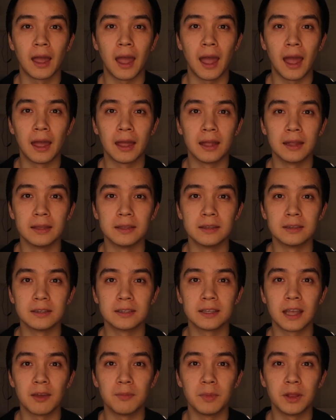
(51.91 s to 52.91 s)
and
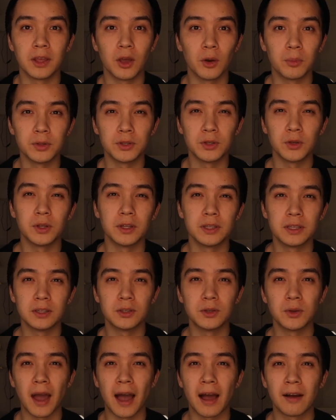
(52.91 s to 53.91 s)
just gave me the opportunity
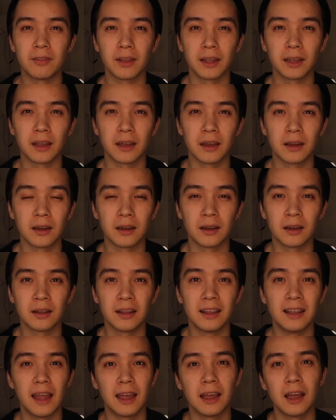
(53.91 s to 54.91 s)
to have like a
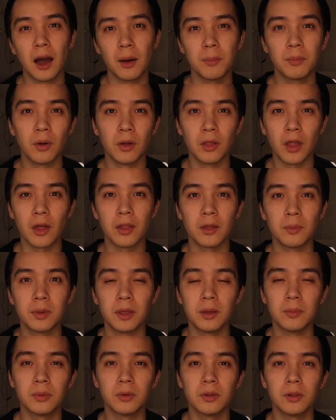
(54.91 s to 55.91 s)
leg up on other
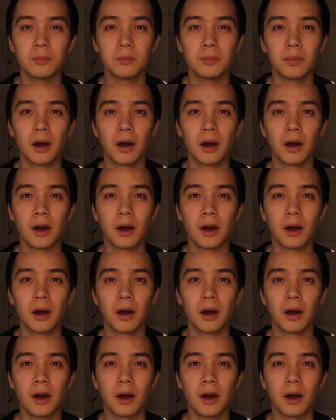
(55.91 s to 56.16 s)
people